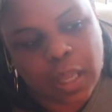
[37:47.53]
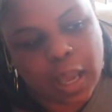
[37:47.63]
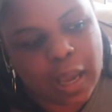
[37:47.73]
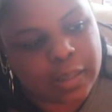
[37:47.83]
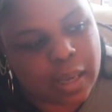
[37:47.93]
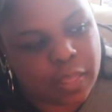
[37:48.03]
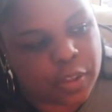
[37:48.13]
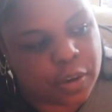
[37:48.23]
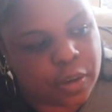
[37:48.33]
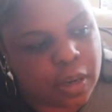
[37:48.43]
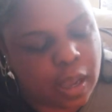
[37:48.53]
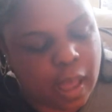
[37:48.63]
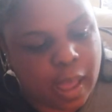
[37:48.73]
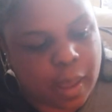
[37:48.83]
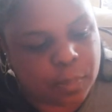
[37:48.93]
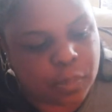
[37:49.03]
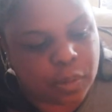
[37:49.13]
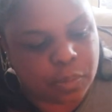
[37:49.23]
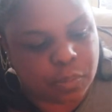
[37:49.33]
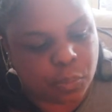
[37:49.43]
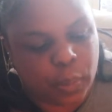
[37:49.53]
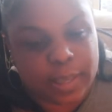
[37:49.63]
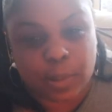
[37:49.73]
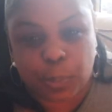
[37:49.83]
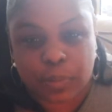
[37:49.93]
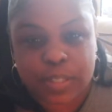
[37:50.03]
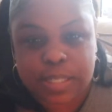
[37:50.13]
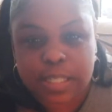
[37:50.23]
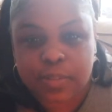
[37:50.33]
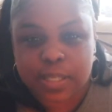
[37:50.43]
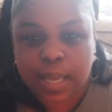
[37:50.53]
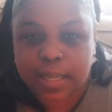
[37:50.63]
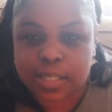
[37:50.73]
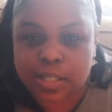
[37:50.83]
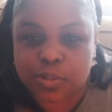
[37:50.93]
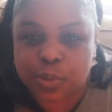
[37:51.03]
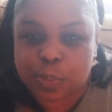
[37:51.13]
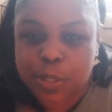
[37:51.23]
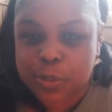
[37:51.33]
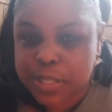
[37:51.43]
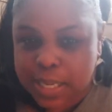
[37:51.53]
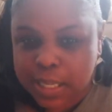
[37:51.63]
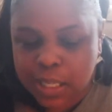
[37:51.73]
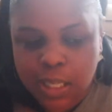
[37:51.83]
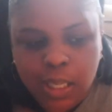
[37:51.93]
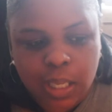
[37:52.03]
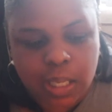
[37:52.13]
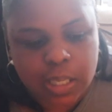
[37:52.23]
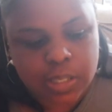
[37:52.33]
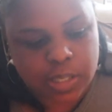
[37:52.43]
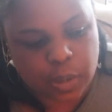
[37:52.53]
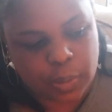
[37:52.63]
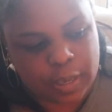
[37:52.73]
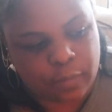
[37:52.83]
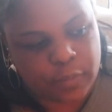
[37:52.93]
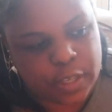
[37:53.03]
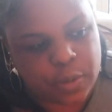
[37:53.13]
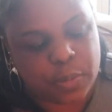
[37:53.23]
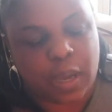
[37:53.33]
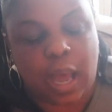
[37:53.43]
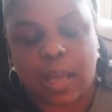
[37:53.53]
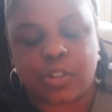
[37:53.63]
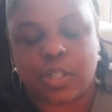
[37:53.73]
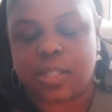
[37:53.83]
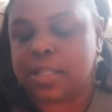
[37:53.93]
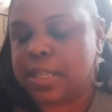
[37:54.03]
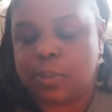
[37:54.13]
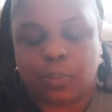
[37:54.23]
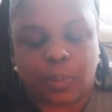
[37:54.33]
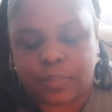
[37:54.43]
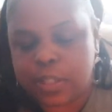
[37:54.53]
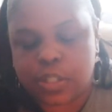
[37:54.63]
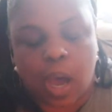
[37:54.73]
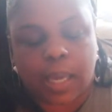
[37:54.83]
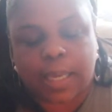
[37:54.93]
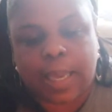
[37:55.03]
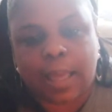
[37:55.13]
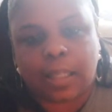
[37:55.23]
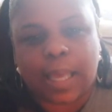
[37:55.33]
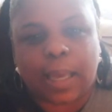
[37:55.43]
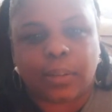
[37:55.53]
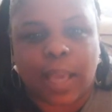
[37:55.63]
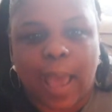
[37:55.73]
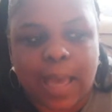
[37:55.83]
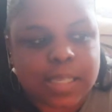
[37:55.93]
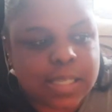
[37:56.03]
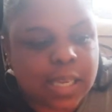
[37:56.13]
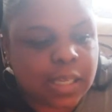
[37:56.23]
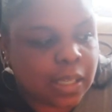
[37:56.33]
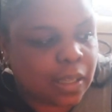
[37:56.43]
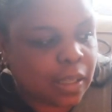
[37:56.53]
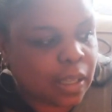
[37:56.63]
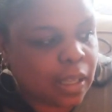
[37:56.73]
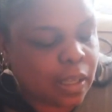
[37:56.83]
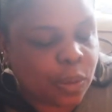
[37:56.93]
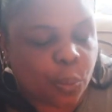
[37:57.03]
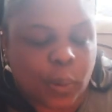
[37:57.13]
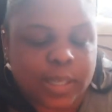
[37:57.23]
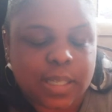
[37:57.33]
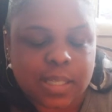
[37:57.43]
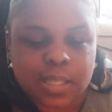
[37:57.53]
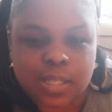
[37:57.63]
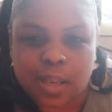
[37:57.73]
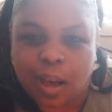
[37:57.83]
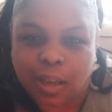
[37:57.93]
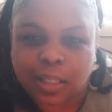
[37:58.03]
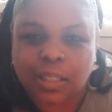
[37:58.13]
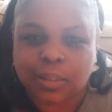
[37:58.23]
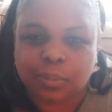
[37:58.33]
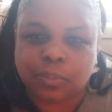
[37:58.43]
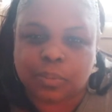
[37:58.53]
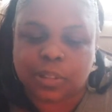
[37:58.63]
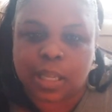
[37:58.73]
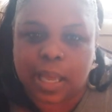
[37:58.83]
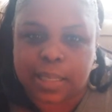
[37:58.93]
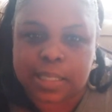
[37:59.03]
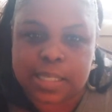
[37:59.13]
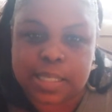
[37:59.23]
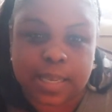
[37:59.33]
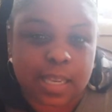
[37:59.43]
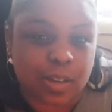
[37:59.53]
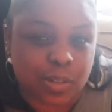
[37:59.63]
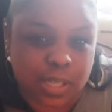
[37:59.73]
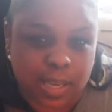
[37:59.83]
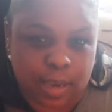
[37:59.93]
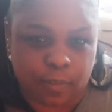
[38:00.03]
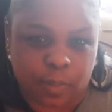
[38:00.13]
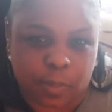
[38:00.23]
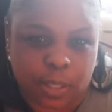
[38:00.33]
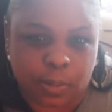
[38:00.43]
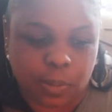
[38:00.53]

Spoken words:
Another way that we receive signs is through music. So if you consciously, with the talking out loud, ask, what is the song that I need to hear today from you?